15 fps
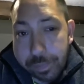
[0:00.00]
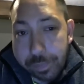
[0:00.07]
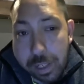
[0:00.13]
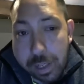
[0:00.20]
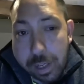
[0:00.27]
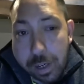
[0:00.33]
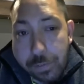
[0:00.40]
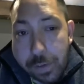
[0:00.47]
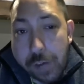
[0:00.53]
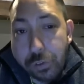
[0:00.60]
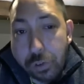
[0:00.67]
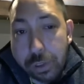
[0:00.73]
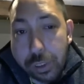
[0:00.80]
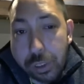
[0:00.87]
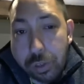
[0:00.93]
Five
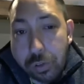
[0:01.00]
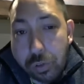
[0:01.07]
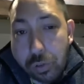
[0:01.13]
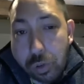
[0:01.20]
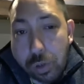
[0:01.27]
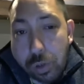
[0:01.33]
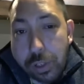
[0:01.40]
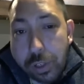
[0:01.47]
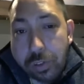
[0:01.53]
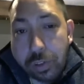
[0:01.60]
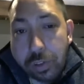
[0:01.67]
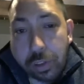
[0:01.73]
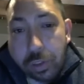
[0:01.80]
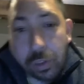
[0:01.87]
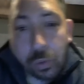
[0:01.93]
soldiers who have
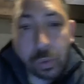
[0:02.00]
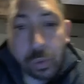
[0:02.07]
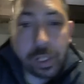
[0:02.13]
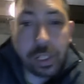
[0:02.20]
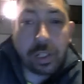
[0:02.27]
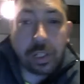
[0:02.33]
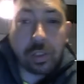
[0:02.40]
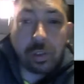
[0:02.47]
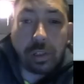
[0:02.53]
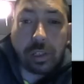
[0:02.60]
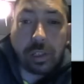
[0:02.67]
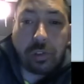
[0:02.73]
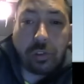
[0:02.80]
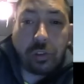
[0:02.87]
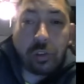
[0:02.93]
recently quit,
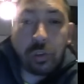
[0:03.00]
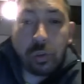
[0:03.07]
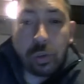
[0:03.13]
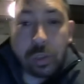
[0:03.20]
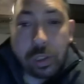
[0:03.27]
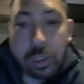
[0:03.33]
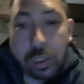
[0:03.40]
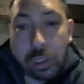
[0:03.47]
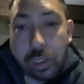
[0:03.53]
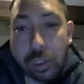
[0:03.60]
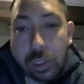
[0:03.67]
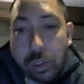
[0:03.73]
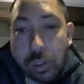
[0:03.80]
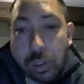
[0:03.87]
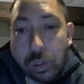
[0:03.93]
including two
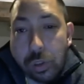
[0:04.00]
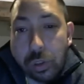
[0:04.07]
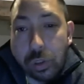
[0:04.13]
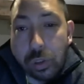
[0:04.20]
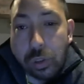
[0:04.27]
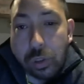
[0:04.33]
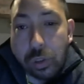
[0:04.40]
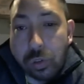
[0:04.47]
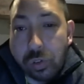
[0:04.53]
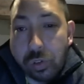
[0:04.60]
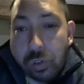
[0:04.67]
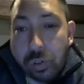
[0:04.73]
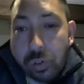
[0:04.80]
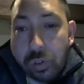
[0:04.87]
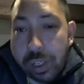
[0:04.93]
who said
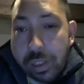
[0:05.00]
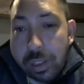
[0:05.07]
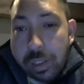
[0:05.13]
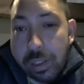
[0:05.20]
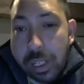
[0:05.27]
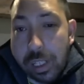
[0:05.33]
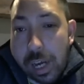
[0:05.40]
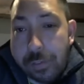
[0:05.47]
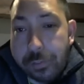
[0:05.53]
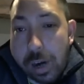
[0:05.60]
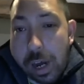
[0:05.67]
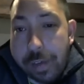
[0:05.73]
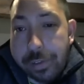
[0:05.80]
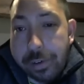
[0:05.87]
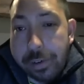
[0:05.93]
they left
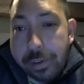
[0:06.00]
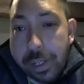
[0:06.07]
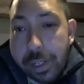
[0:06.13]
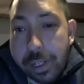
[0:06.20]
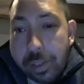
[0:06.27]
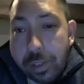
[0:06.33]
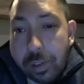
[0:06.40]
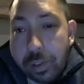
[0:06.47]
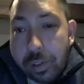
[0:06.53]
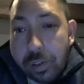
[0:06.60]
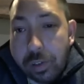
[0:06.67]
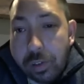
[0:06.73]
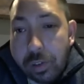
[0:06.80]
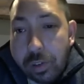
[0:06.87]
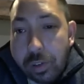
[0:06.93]
rather than,
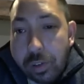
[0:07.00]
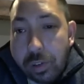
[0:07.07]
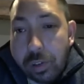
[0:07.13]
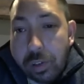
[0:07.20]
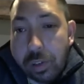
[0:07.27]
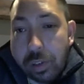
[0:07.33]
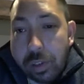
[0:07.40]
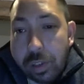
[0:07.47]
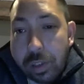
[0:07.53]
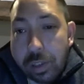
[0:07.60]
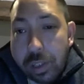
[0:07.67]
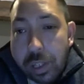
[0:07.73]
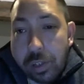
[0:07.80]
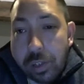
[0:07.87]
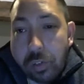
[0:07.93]

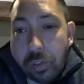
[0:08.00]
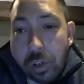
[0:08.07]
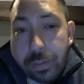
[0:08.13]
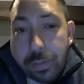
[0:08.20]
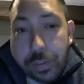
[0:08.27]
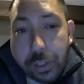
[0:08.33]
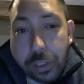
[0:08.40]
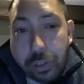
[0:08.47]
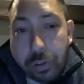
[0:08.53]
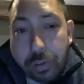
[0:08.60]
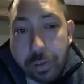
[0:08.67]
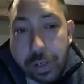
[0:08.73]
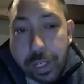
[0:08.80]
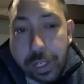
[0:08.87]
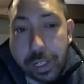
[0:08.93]
than serve in
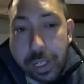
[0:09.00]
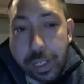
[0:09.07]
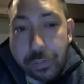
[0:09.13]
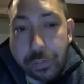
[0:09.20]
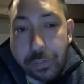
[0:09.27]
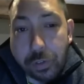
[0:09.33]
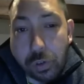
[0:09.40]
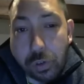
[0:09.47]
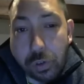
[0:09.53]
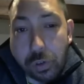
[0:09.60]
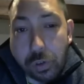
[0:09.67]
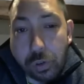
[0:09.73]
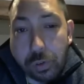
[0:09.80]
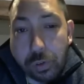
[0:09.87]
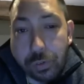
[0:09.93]
Ukraine, have told
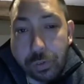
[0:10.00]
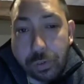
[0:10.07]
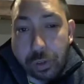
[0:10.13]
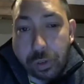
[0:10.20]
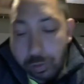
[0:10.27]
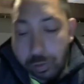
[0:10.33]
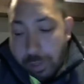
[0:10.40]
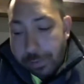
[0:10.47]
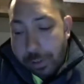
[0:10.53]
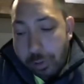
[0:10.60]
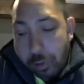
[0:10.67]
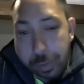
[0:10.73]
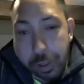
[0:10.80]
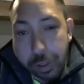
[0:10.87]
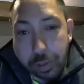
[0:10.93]
Reuters of their
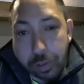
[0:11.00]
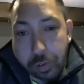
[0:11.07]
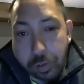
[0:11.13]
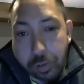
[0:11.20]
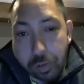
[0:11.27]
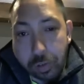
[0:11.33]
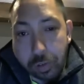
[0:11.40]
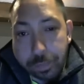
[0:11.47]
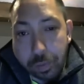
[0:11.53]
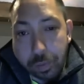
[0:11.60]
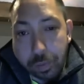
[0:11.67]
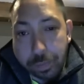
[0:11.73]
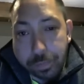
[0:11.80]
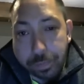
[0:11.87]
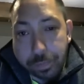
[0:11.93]
experience
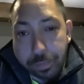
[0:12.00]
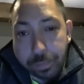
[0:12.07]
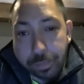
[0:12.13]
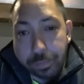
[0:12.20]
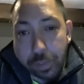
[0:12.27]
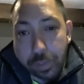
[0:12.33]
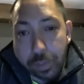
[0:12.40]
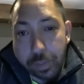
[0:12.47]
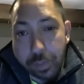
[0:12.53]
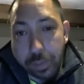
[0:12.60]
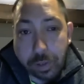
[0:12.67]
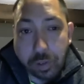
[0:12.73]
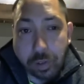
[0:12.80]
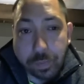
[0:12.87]
experiences.